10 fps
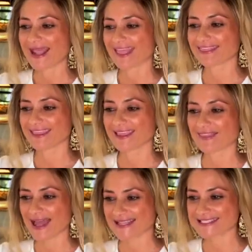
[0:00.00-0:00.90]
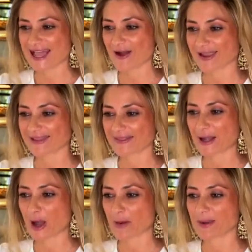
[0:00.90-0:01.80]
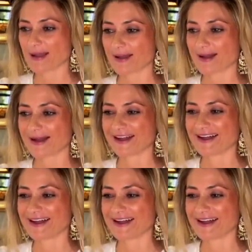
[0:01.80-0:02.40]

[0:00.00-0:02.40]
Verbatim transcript: I think that is how I ended up uh,